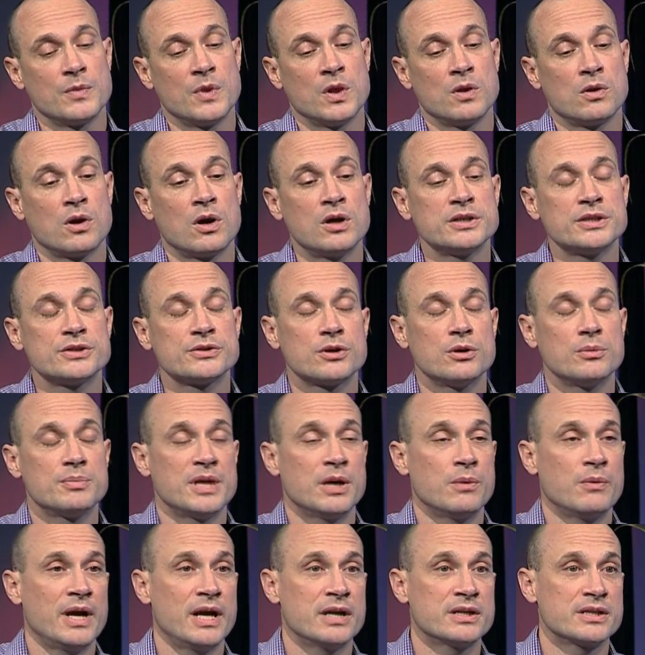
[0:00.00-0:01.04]
The largest group
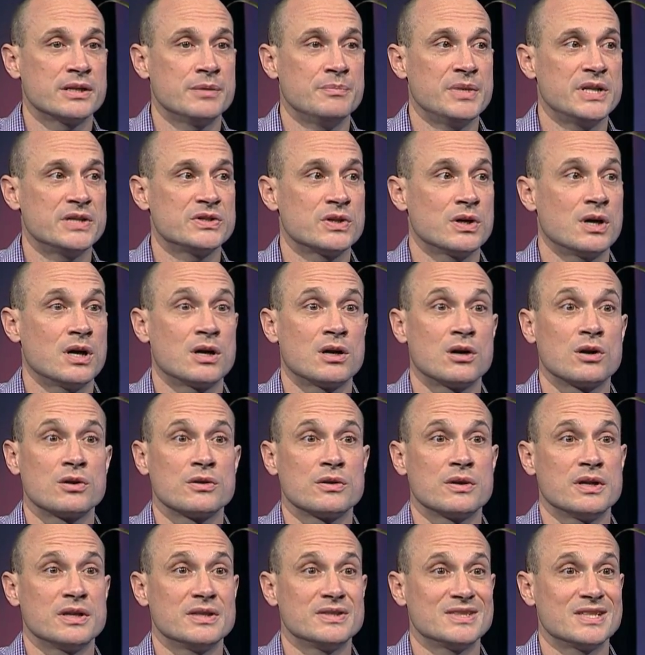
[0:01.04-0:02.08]
that we actually miss on are
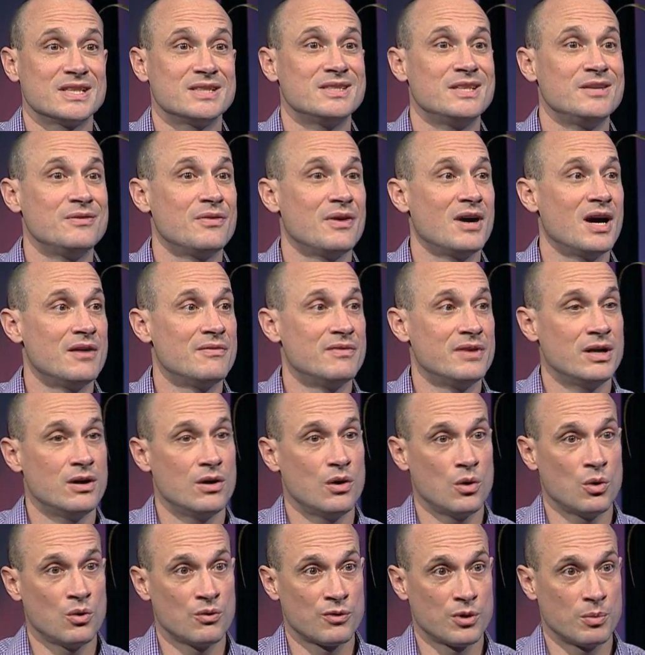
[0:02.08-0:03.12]
the 65 and
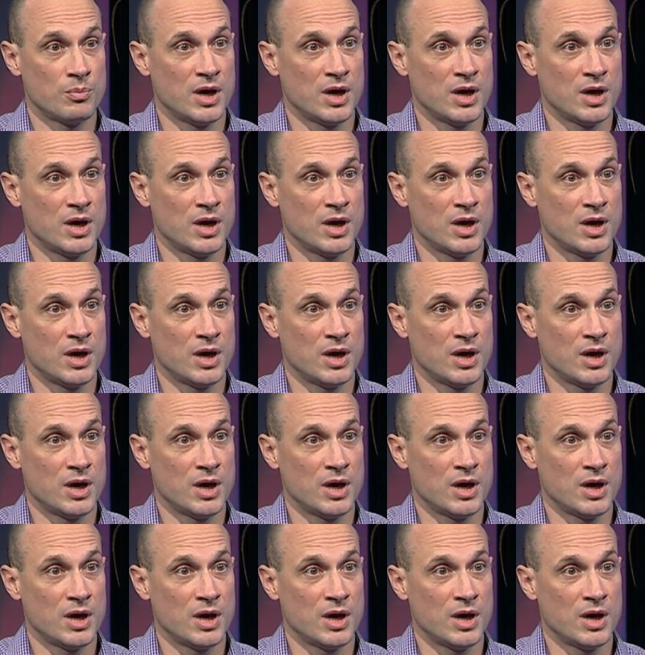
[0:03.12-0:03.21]
over